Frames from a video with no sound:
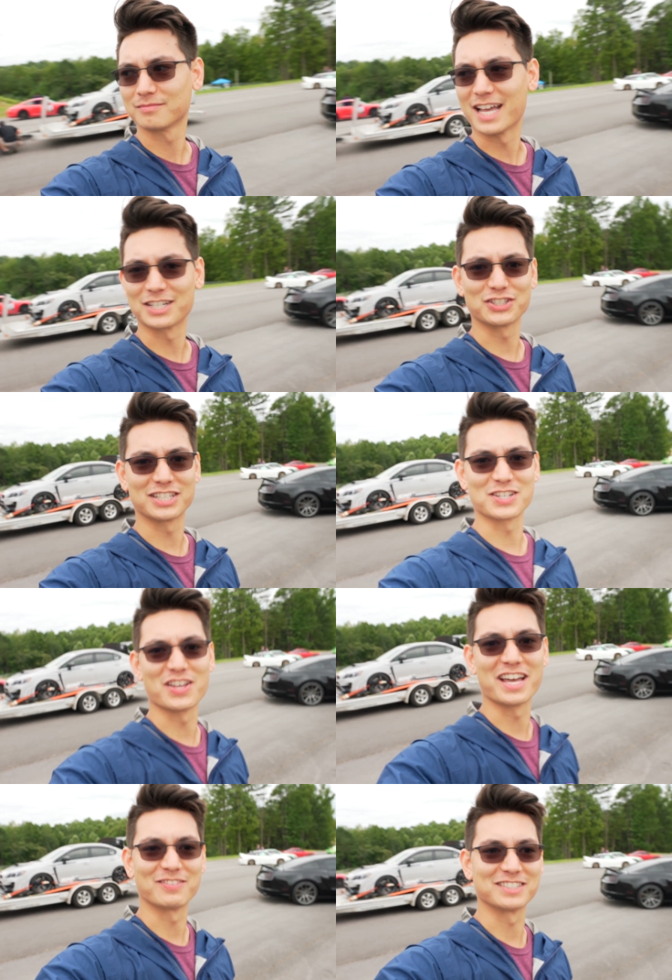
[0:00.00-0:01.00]
actually that's all
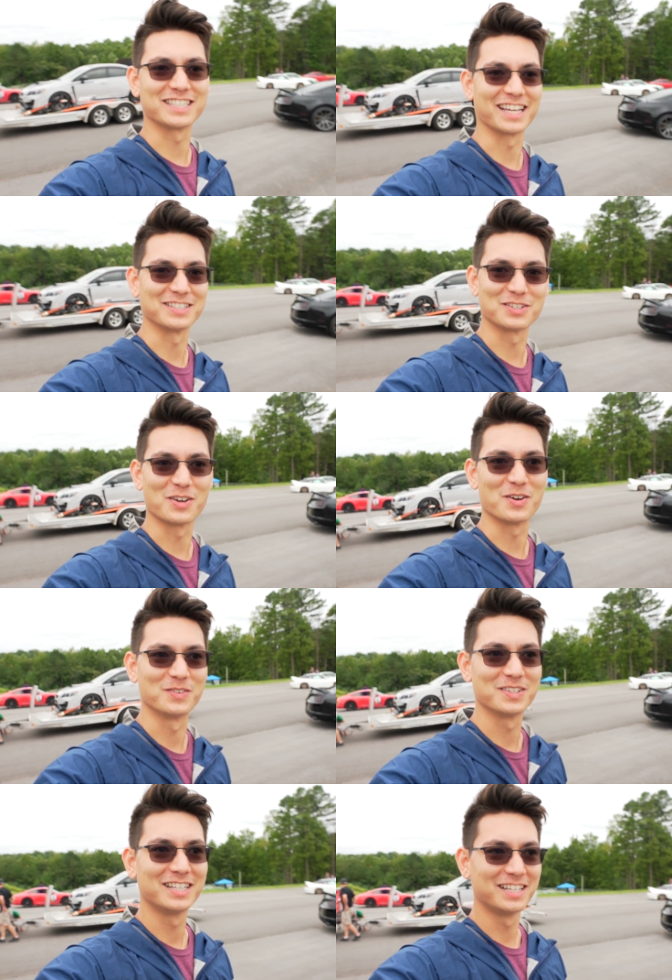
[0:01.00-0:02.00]
I have to say. So
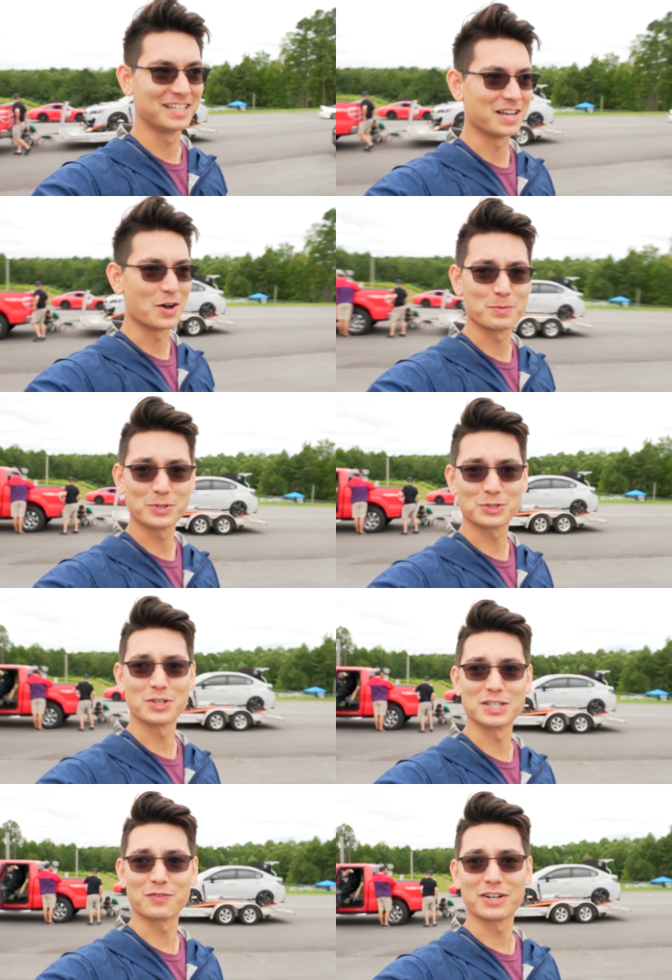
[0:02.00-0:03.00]
I hope you
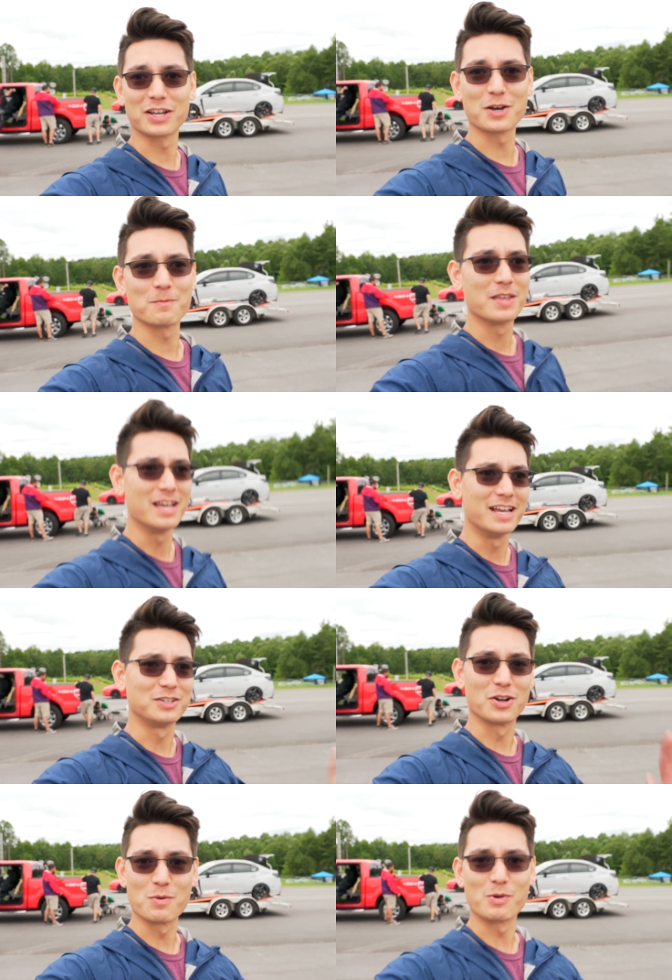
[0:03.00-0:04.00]
enjoy this video.
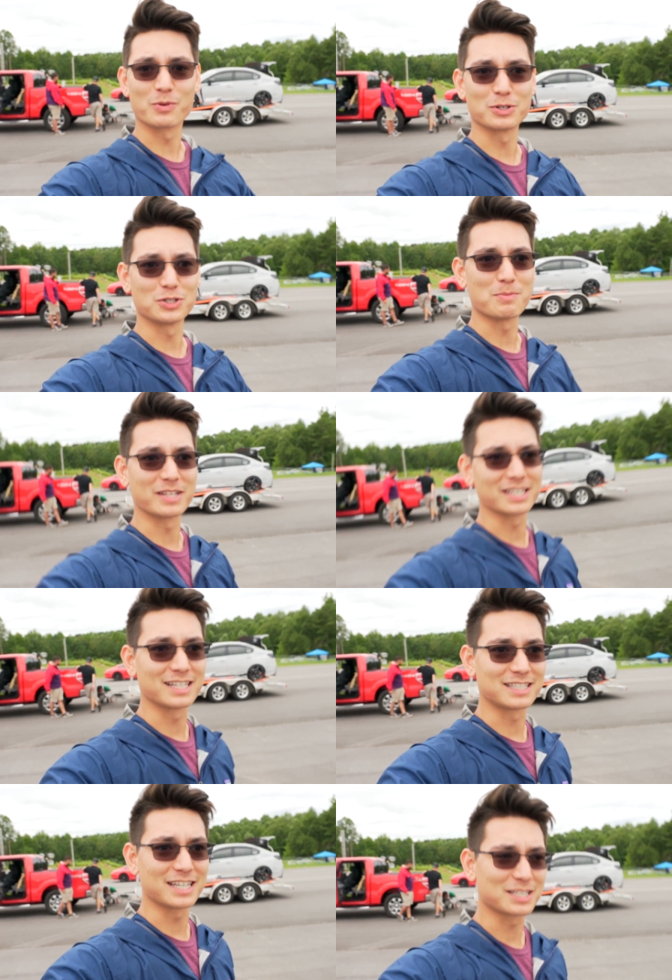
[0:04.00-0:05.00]
Don't know what we're gonna do about the
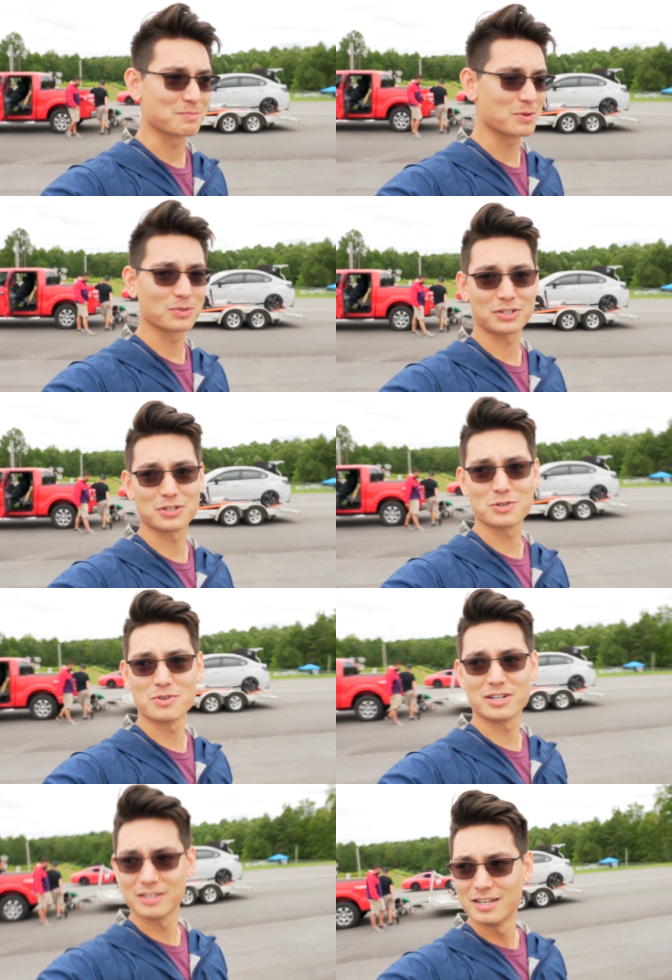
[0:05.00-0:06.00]
eight six. Maybe we'll get a new
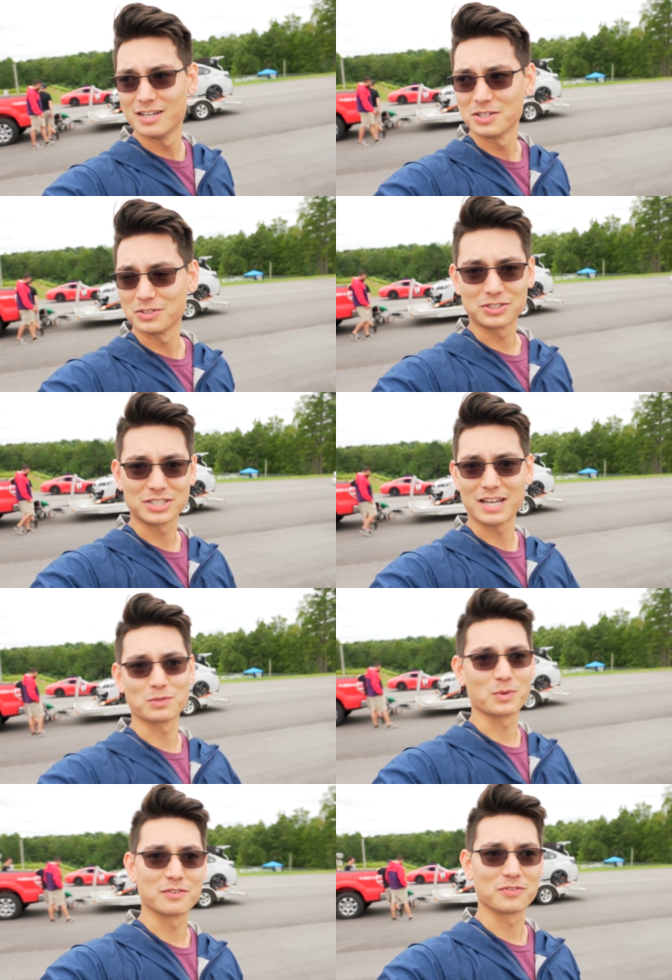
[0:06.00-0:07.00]
one. You'll just have
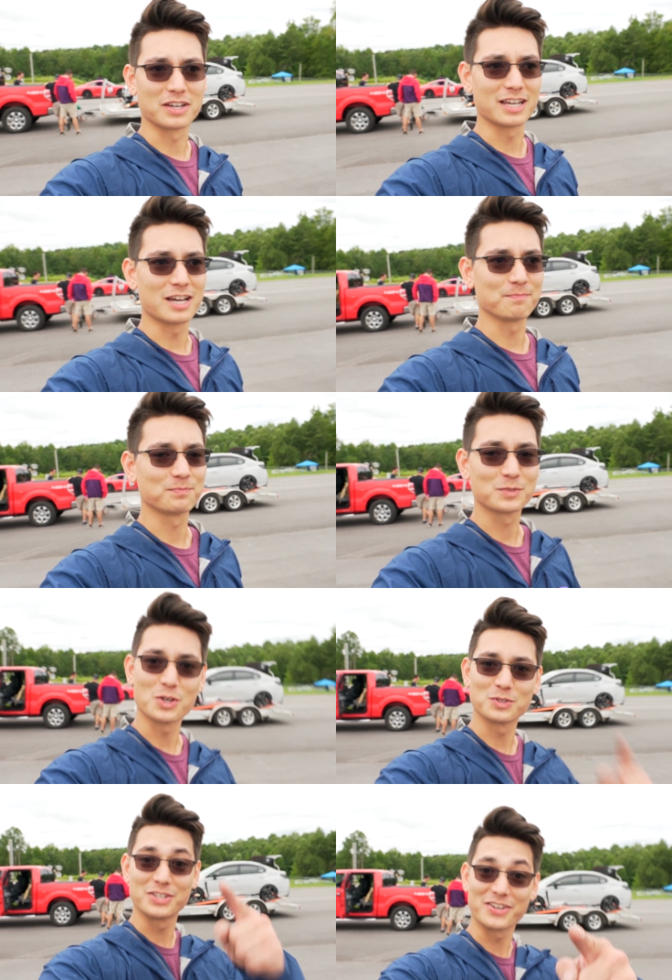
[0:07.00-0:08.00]
to wait and find out. So
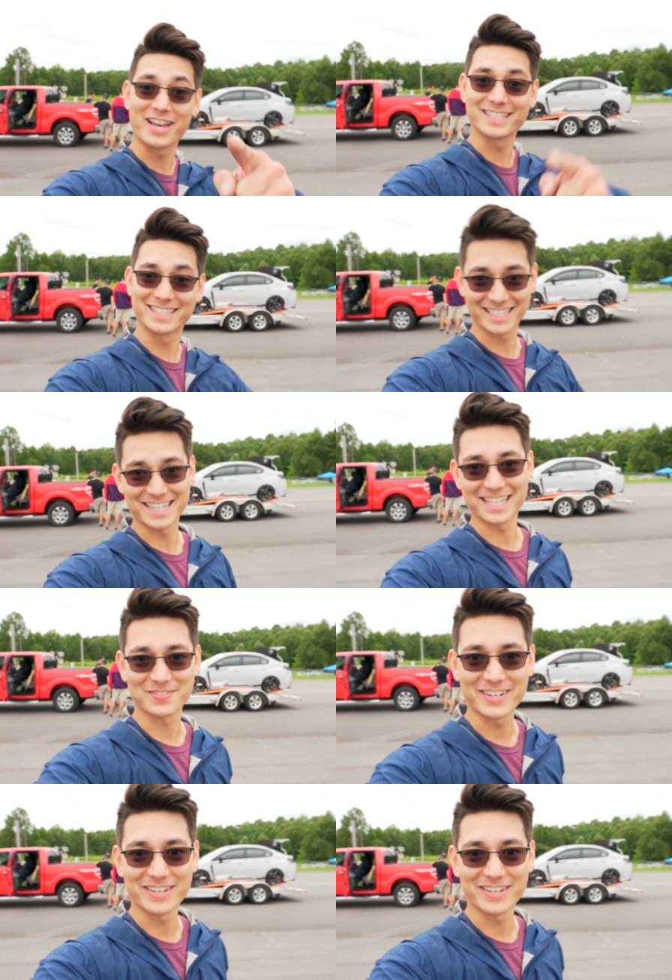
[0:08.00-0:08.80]
I'll see you guys in the next